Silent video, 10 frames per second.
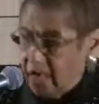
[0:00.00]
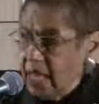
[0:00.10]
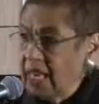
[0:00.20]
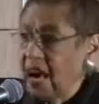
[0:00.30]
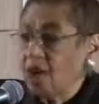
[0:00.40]

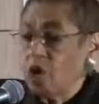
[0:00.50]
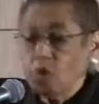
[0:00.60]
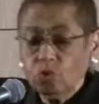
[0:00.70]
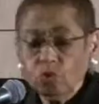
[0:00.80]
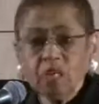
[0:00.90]
in our
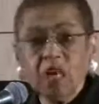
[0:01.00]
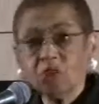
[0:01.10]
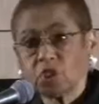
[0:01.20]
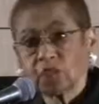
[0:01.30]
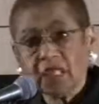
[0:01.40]
own
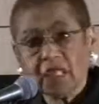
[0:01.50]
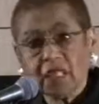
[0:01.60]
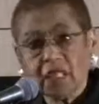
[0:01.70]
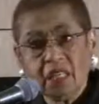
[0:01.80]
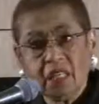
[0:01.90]
country
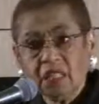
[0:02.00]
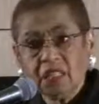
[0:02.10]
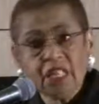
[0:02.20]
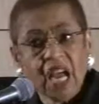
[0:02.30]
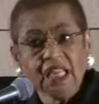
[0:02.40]

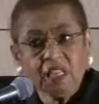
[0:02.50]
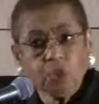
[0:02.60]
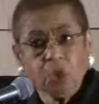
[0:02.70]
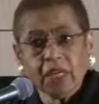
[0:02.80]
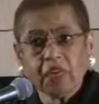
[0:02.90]
not in
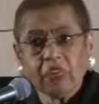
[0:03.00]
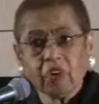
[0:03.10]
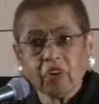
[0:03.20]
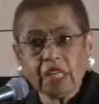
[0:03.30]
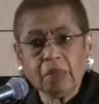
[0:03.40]

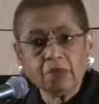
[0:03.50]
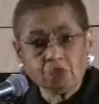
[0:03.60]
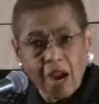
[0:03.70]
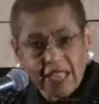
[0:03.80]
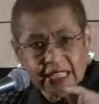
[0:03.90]
2030,
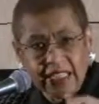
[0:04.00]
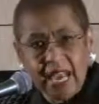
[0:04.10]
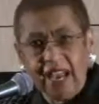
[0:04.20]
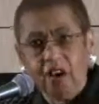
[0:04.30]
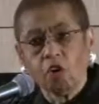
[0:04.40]
but right
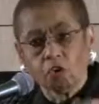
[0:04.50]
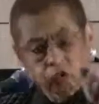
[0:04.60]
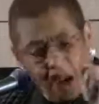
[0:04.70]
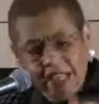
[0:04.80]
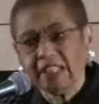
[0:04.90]
now,
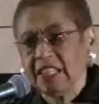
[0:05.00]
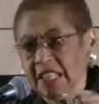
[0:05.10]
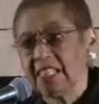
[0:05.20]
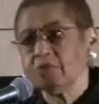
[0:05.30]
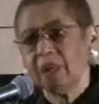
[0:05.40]
right
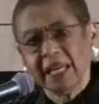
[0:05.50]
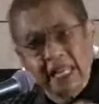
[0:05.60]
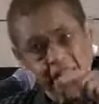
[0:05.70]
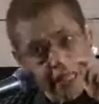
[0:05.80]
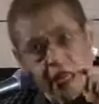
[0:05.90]
this
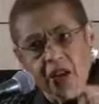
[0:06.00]
minute,